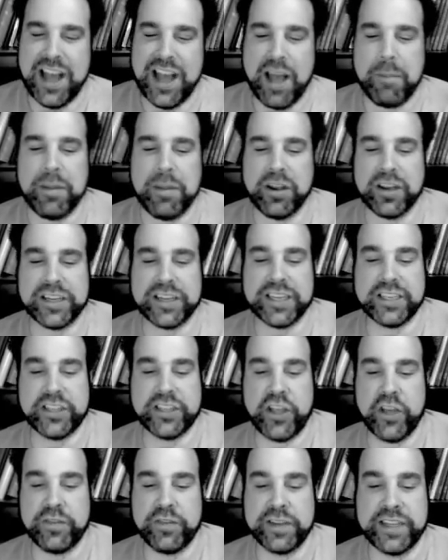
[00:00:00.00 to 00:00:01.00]
American
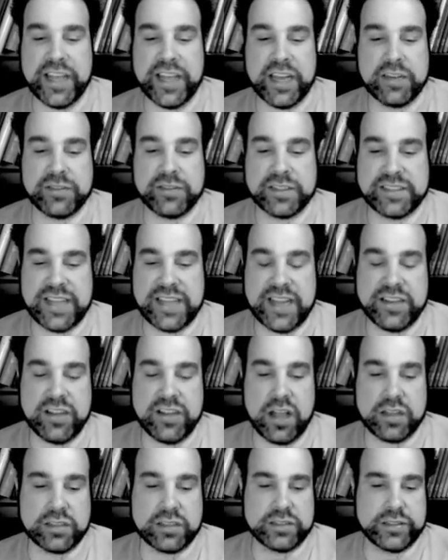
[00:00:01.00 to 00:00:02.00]
Covidiot for ten
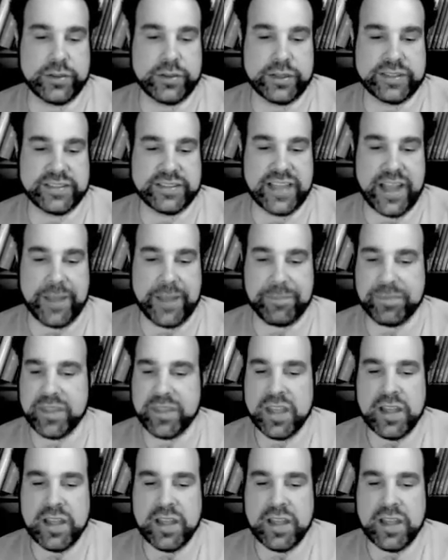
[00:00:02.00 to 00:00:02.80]
dollars USA.